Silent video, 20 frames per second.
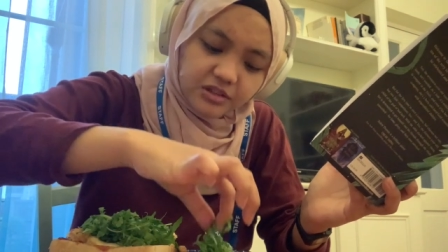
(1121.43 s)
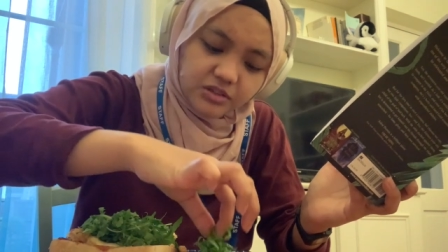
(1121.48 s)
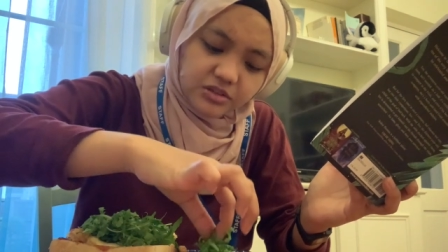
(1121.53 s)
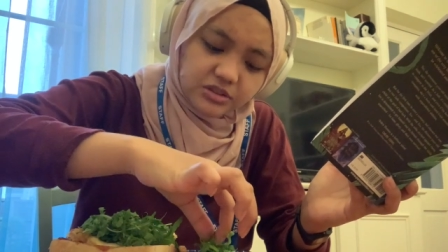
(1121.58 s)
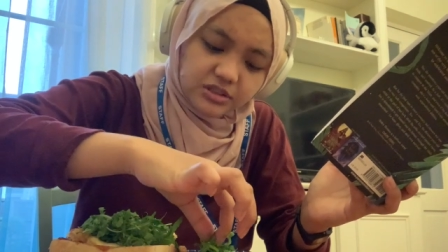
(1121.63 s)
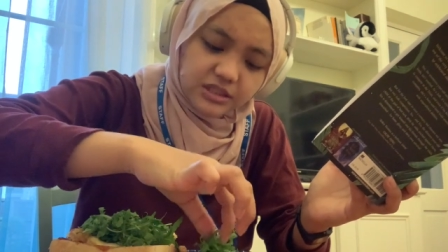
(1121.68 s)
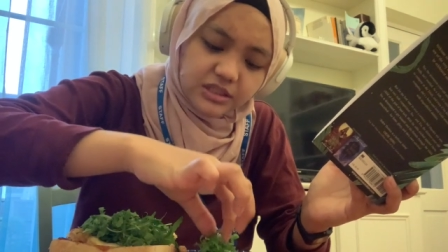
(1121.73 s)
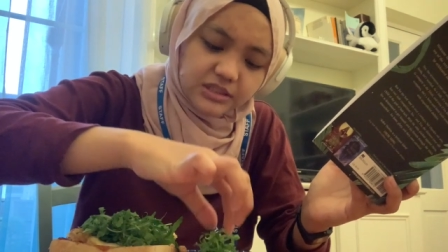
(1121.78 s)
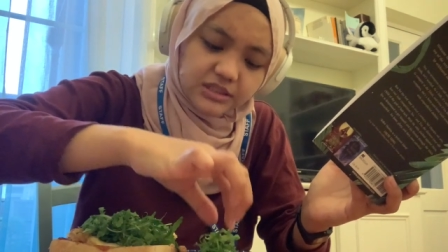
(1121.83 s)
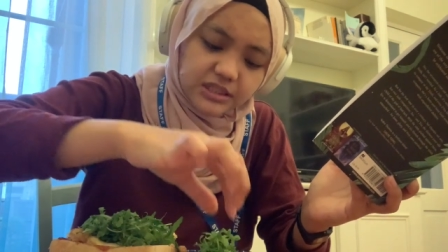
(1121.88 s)
so
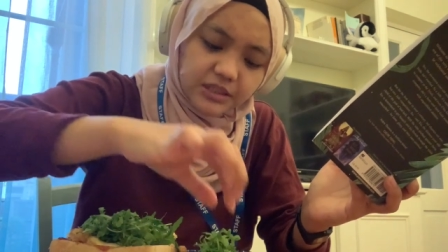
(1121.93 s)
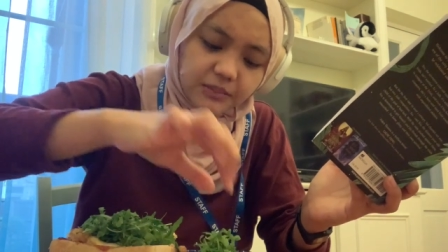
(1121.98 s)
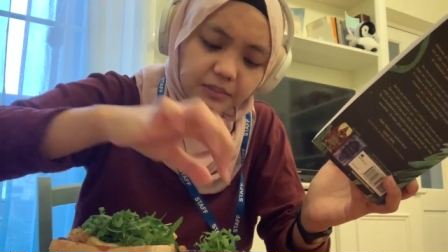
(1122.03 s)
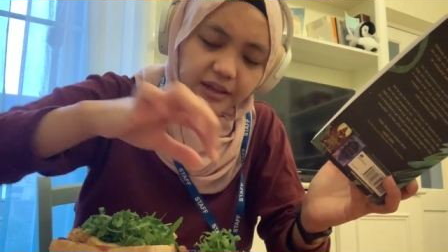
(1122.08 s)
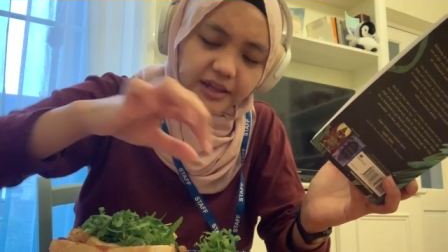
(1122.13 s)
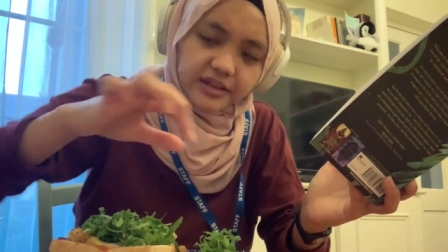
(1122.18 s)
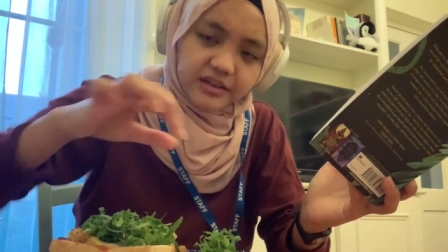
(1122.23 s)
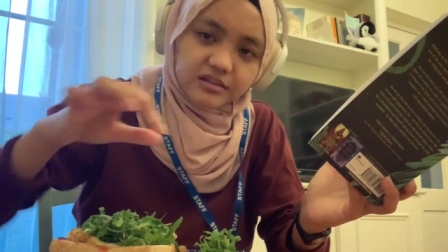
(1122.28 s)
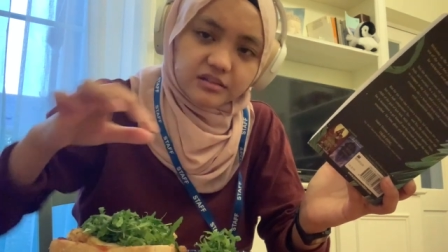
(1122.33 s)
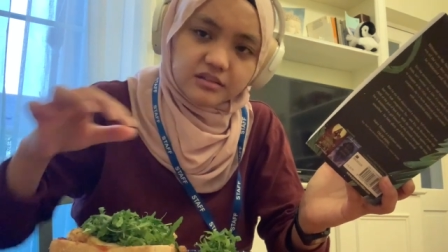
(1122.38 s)
this I'm
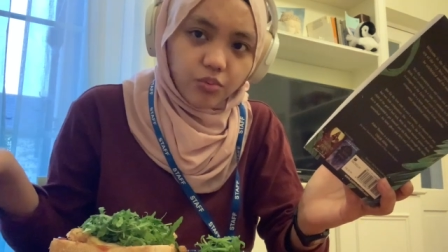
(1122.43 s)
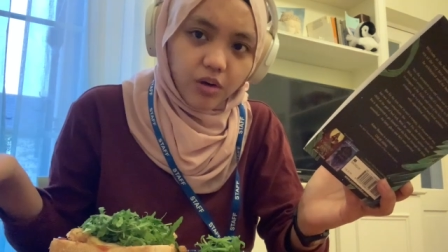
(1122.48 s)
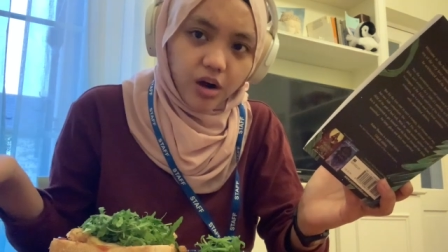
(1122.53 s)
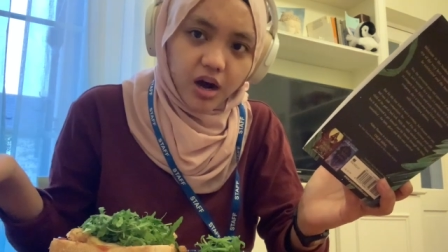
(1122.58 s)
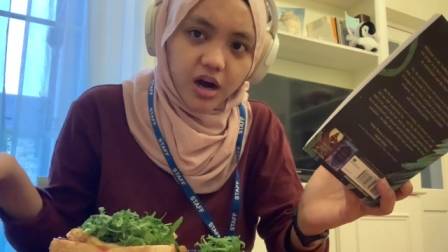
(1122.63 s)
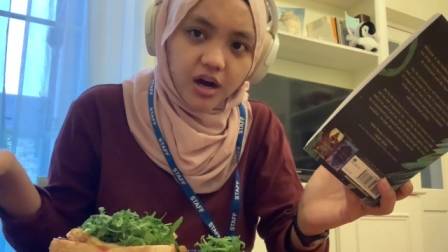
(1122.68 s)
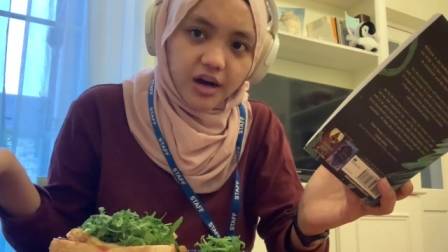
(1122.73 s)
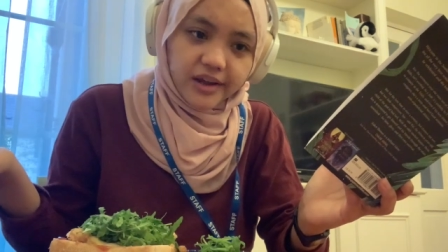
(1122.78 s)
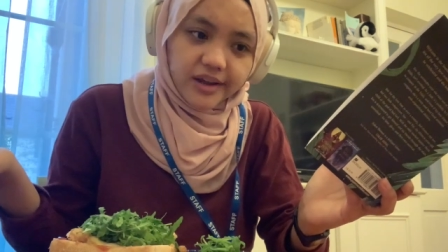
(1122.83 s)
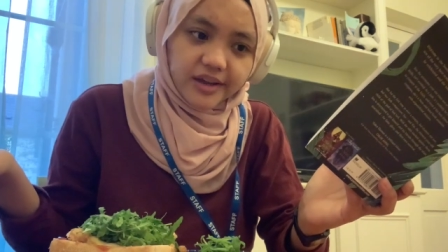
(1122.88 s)
like,
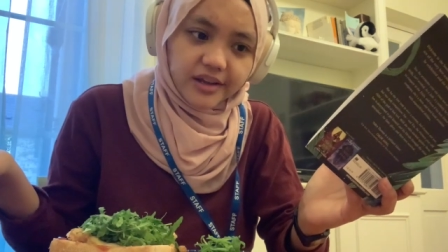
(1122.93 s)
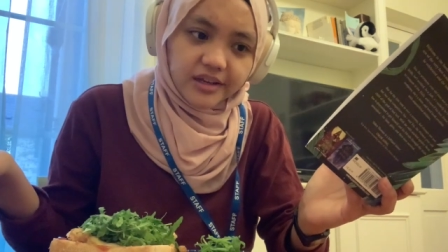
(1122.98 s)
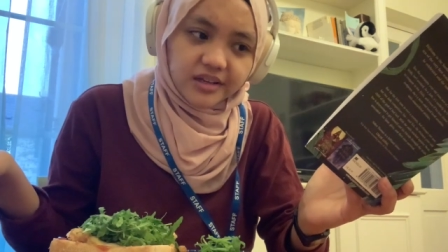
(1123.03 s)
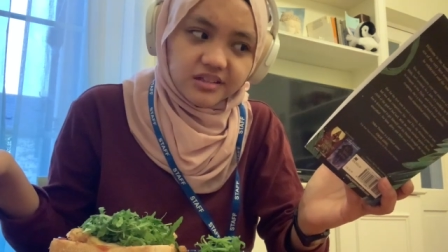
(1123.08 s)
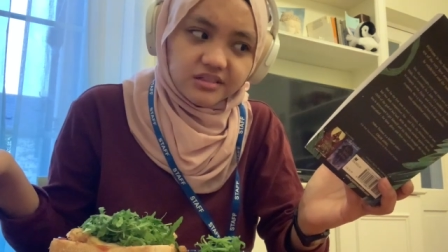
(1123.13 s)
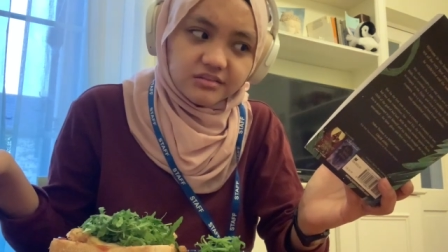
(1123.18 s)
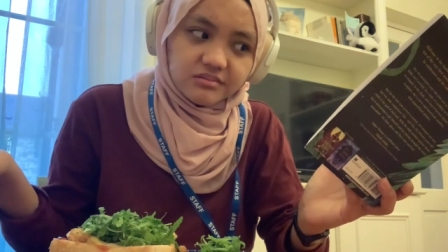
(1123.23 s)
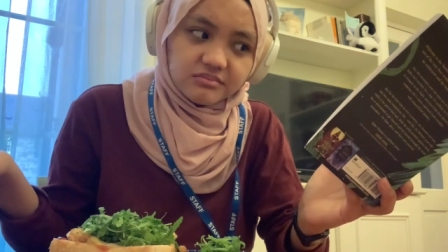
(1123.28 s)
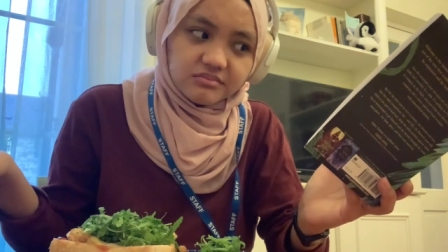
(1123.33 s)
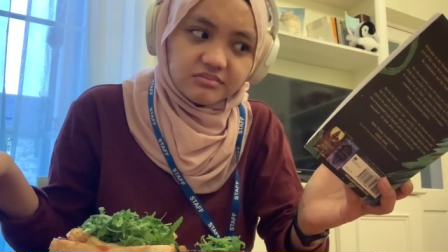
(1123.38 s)
why?
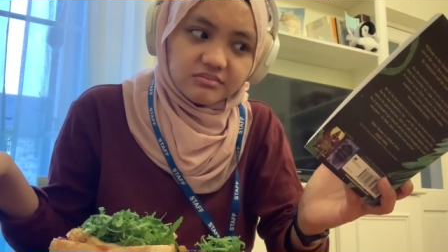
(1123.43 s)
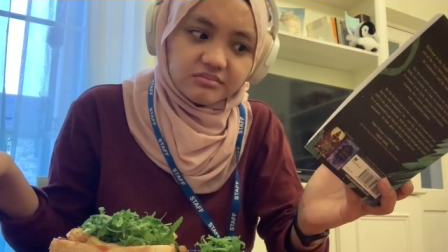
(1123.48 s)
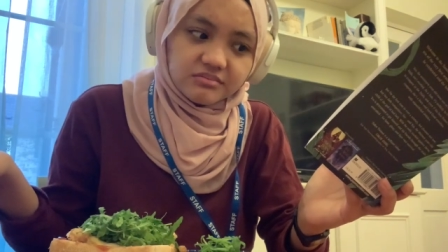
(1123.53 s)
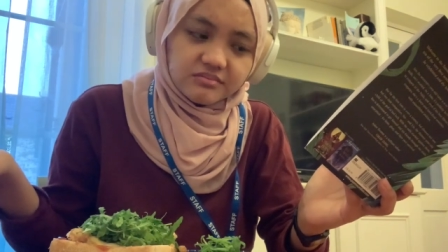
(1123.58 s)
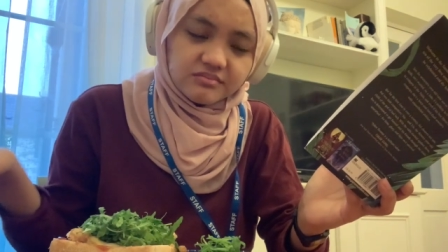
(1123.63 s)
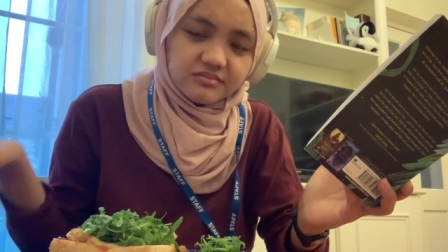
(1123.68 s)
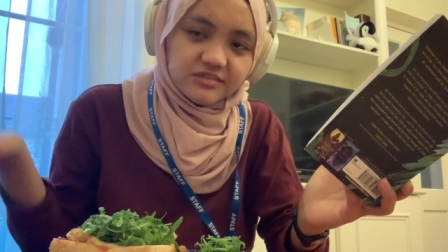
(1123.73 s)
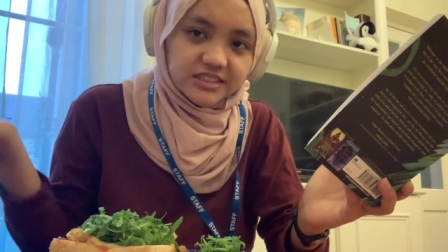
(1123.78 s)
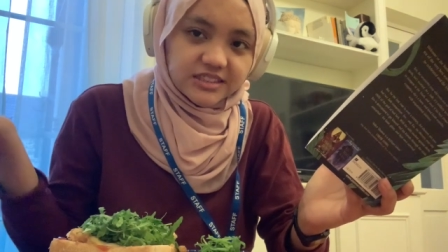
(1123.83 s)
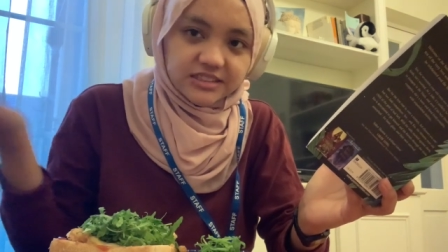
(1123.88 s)

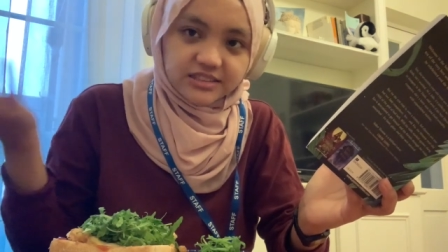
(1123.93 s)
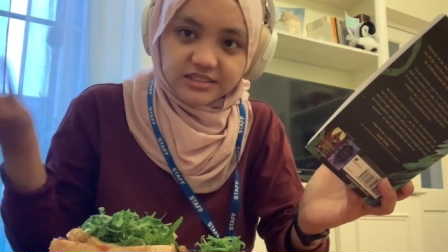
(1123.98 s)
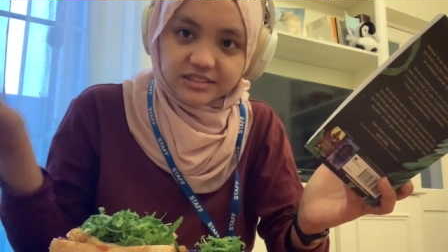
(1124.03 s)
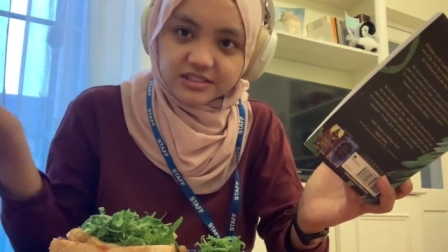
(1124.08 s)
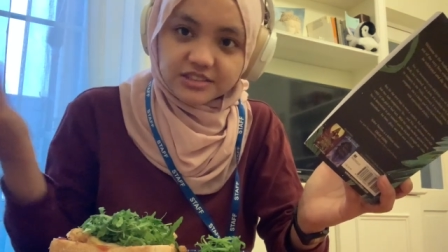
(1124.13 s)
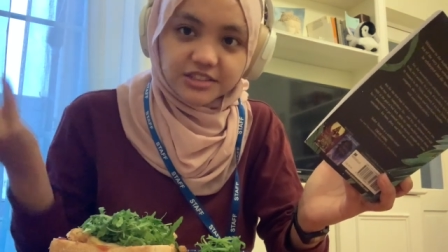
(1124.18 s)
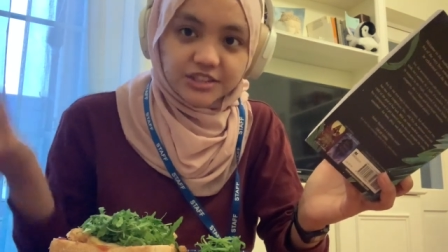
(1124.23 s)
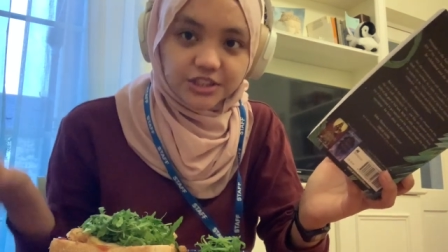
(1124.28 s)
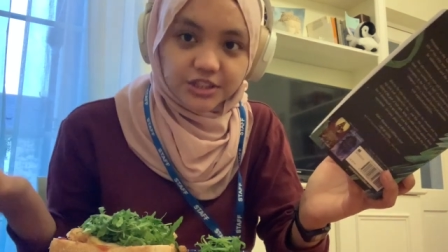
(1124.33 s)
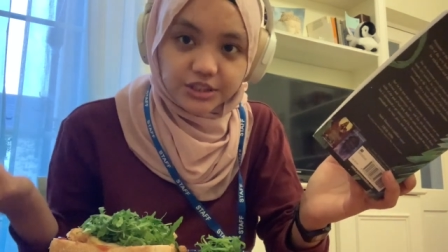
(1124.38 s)
This isn't
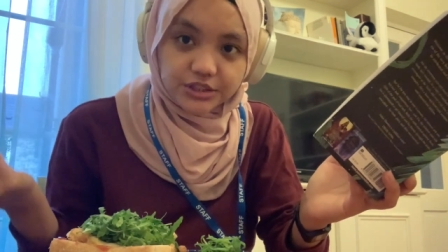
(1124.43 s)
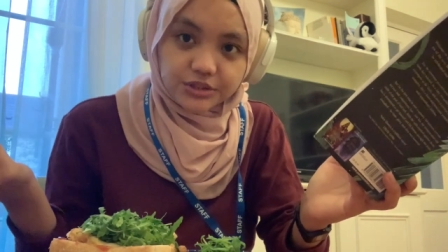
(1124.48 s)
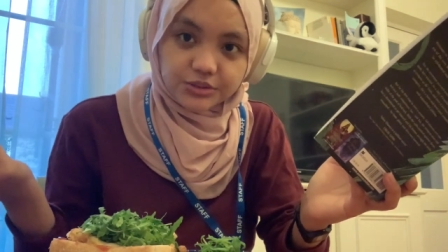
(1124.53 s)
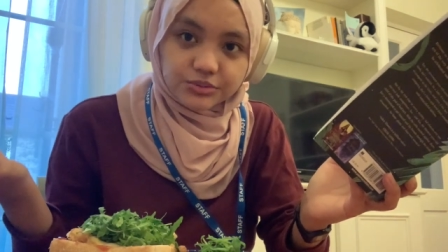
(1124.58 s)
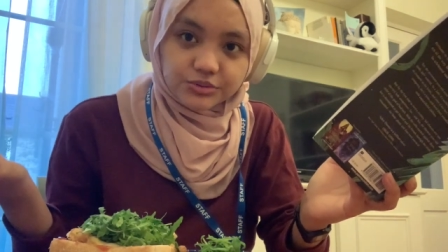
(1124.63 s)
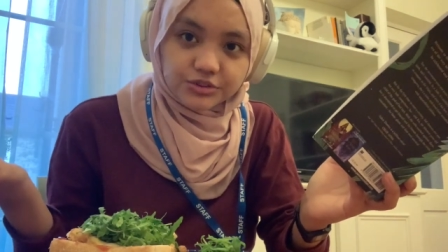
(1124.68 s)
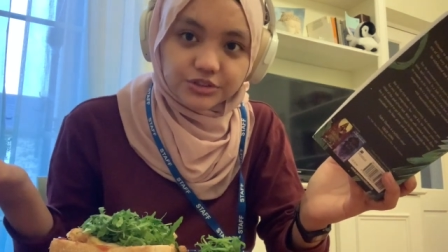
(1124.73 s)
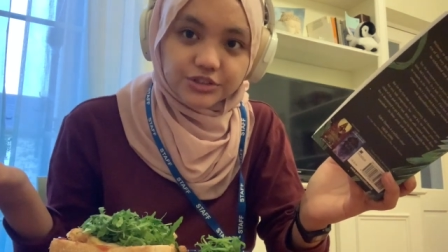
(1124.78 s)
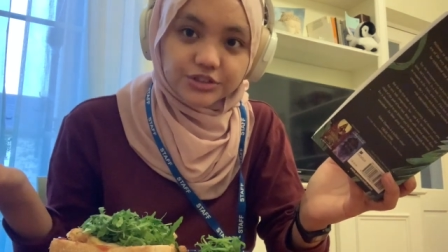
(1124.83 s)
new to